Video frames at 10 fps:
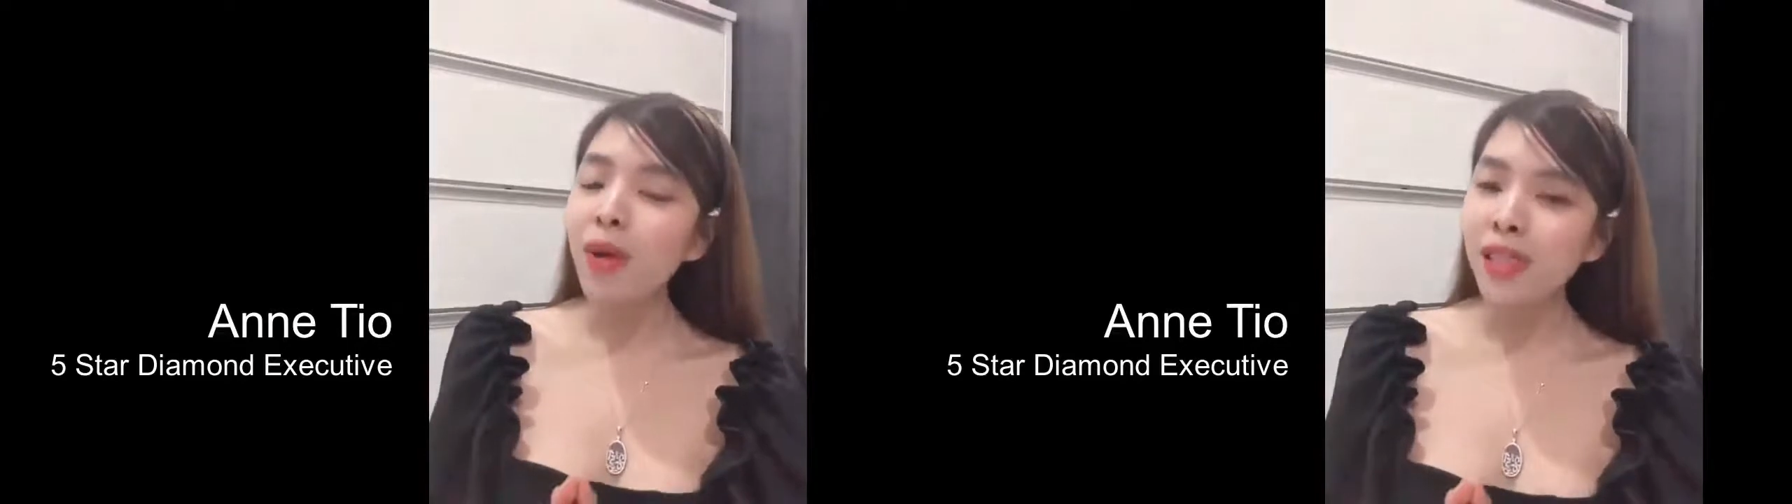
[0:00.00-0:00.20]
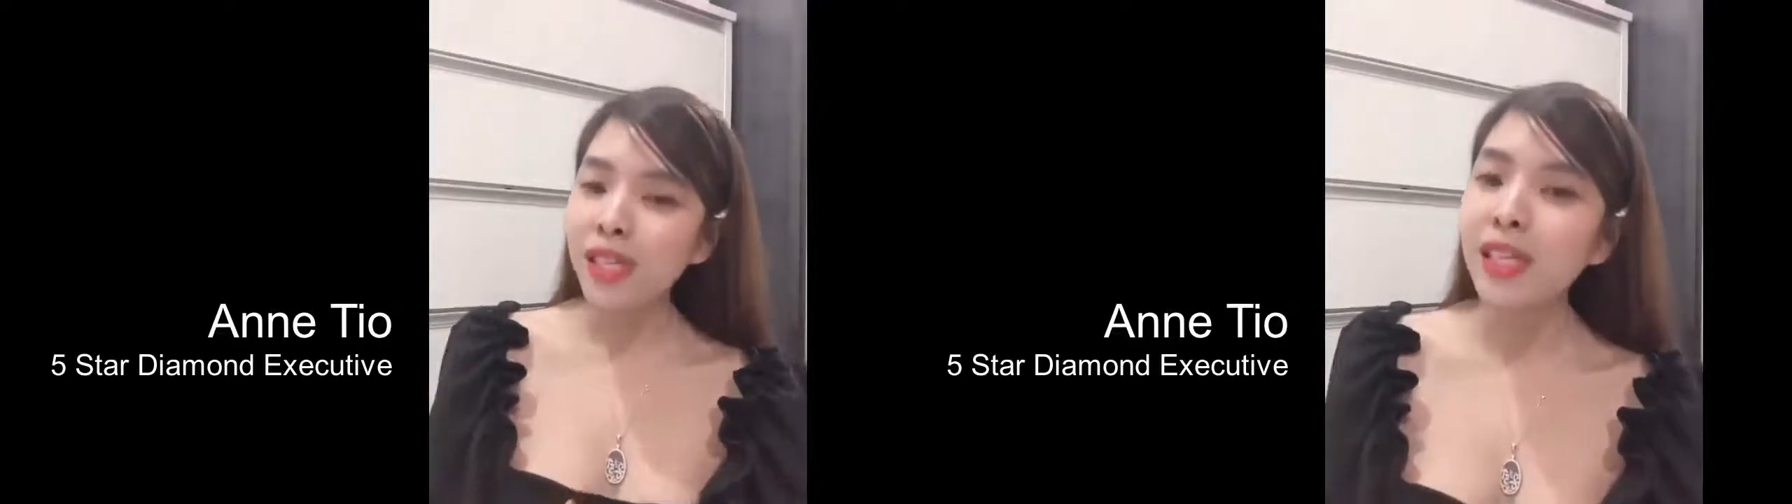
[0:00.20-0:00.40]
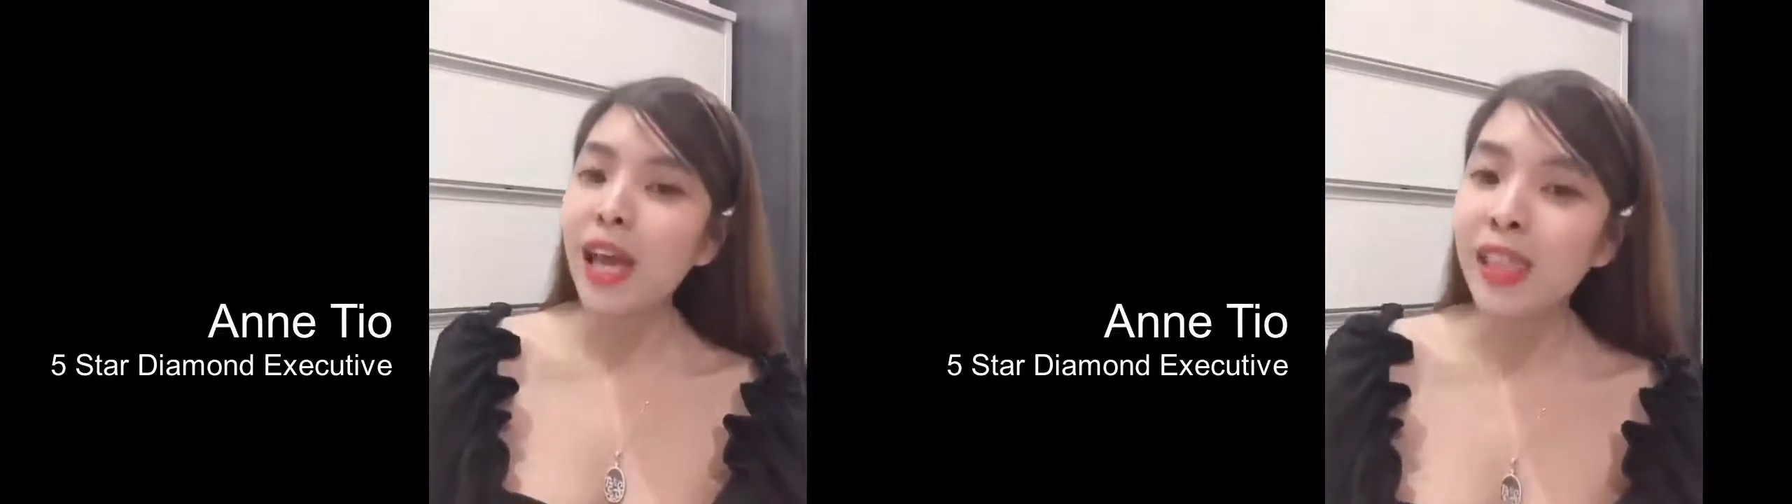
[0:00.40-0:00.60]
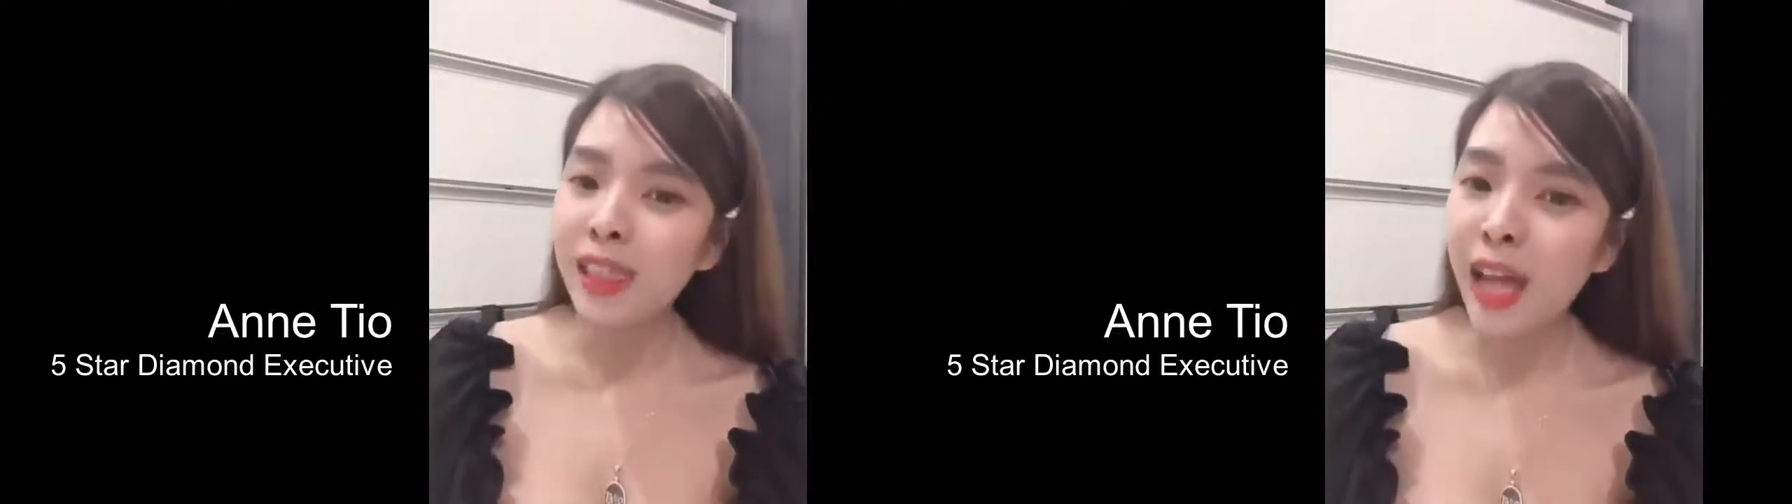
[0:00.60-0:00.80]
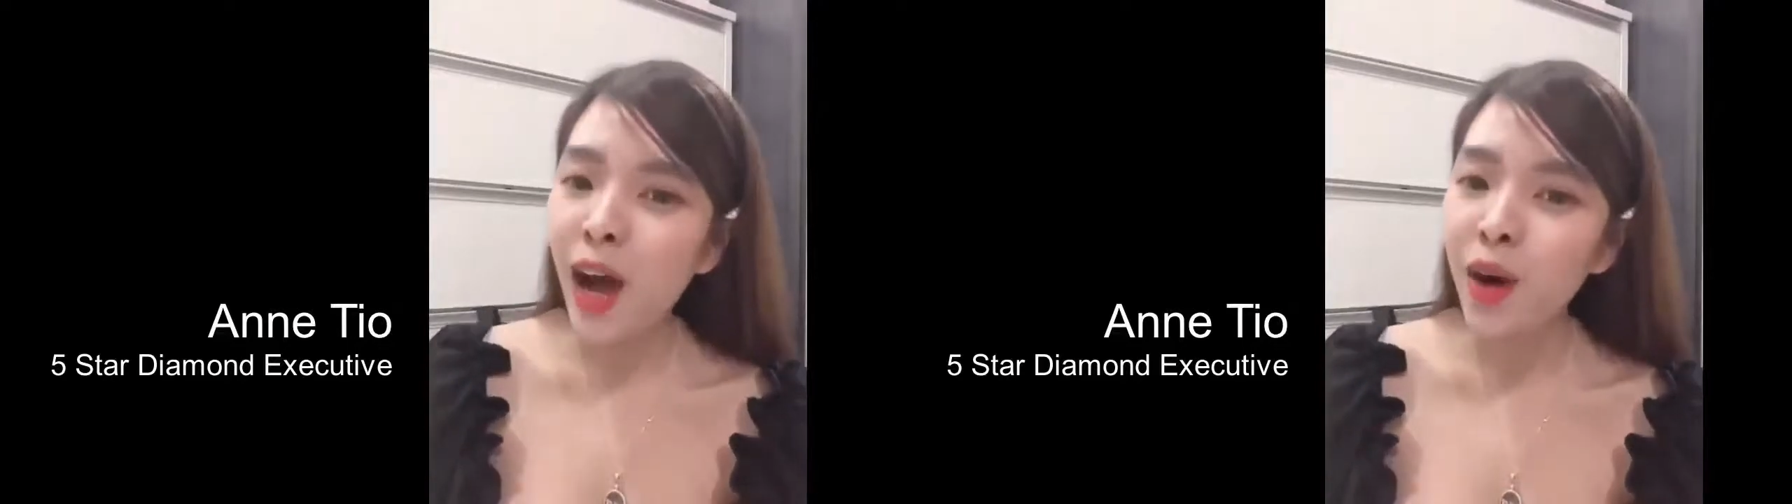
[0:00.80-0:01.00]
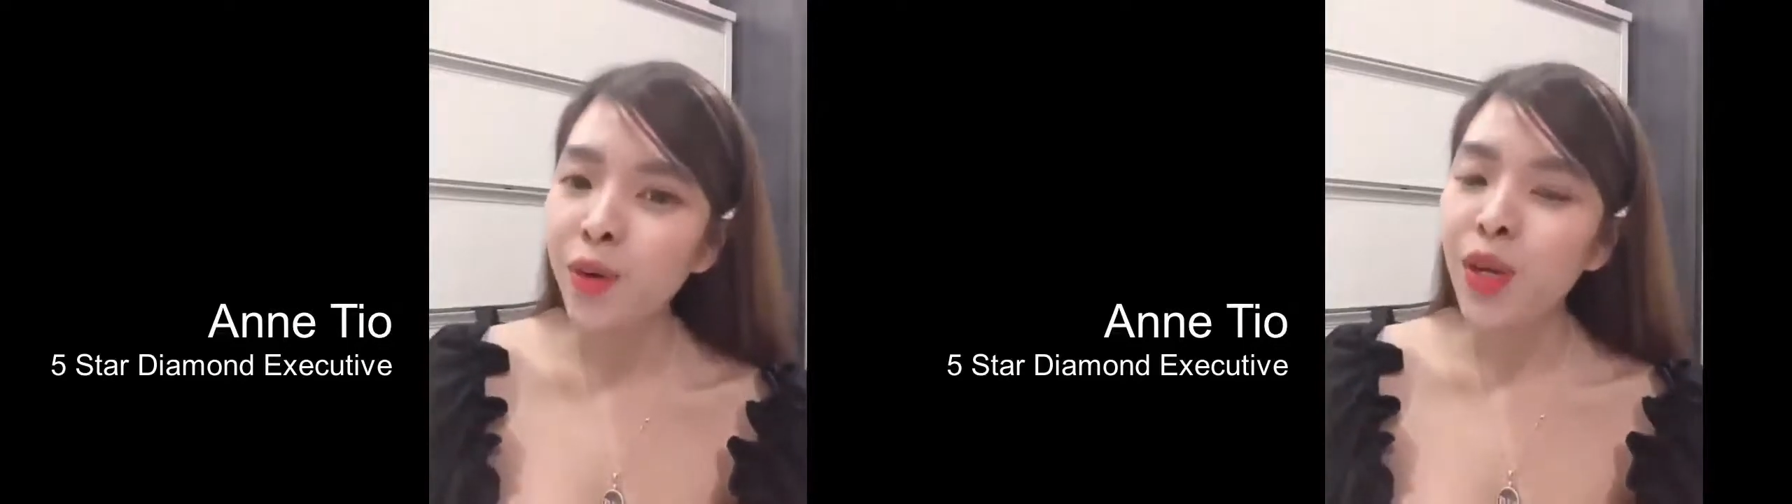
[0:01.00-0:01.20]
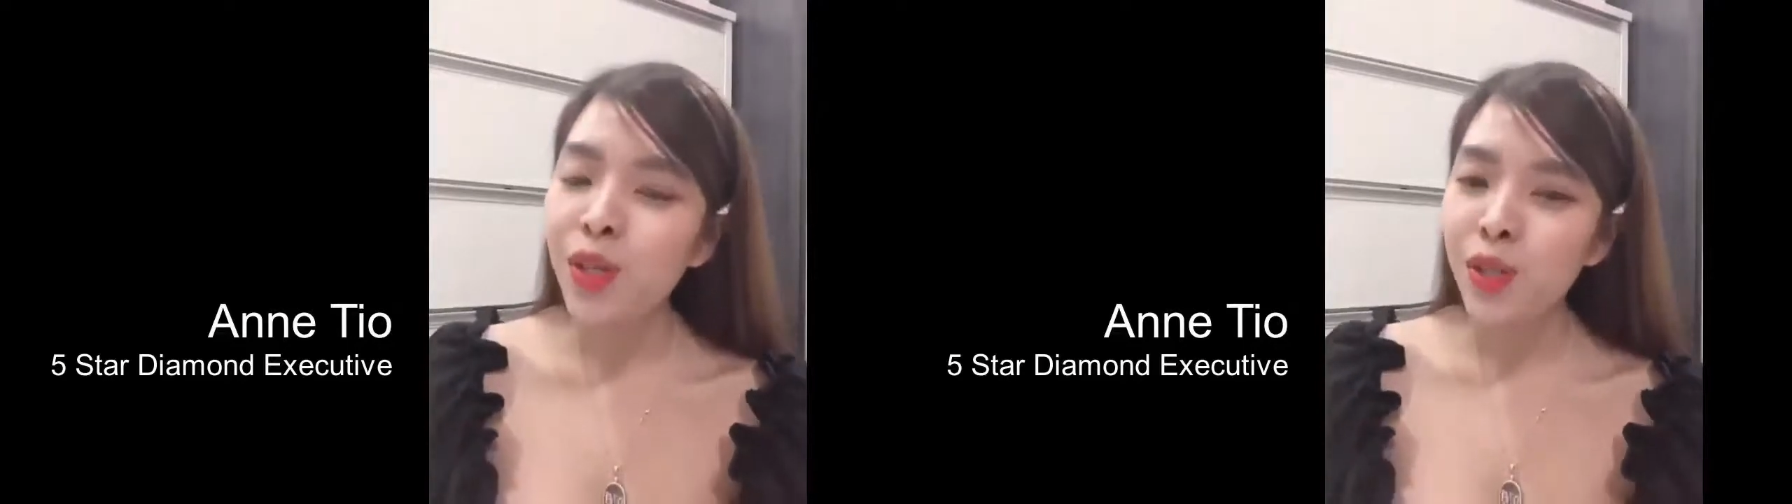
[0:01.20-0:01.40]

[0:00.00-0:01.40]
better than now.